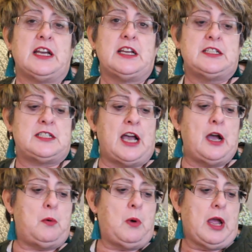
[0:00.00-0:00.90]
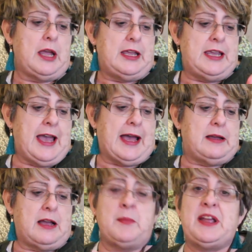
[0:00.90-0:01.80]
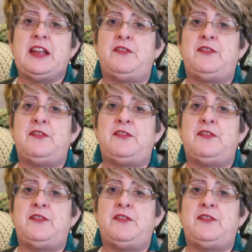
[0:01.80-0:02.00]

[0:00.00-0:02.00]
so yeah, I mean,